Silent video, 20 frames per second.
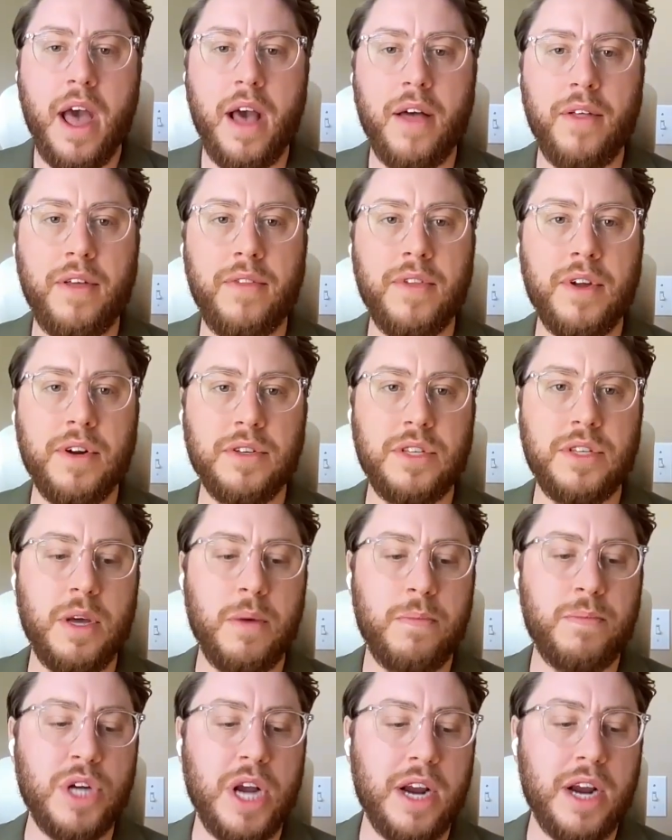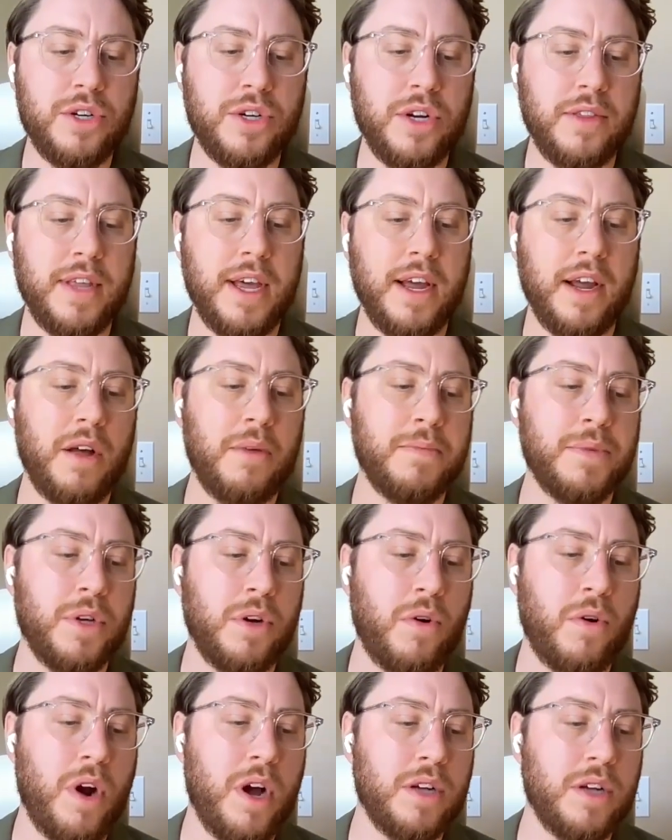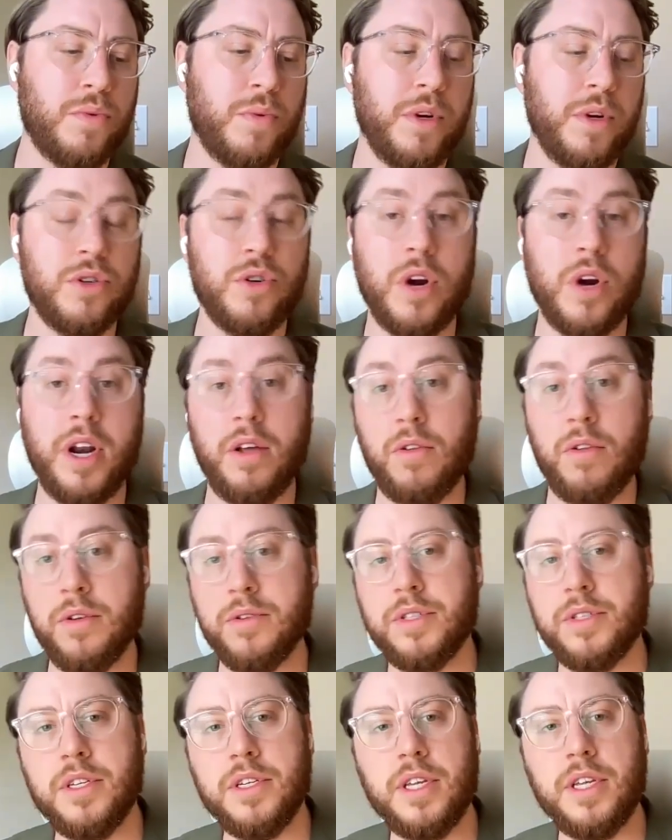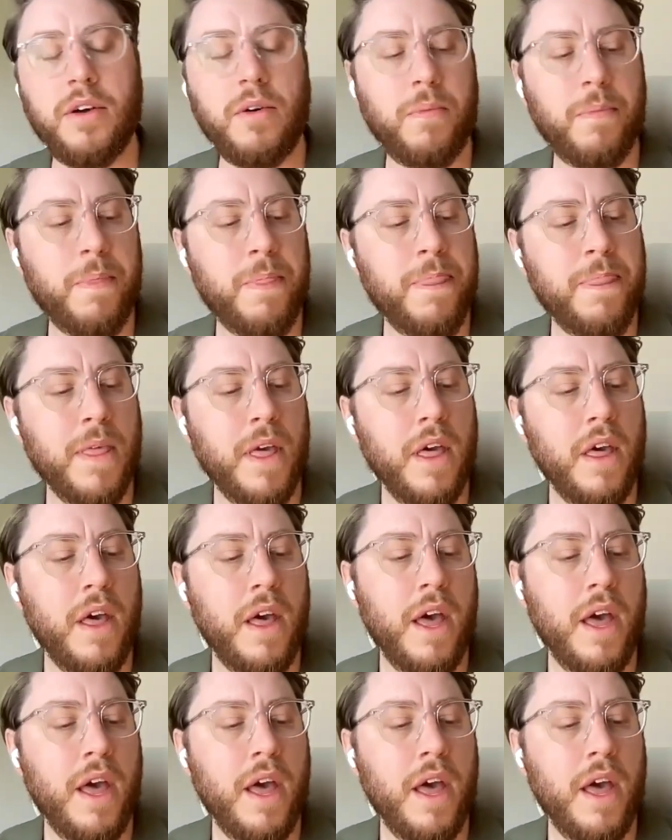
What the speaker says: And then there's the objection that comes across when you're trying to close the deal.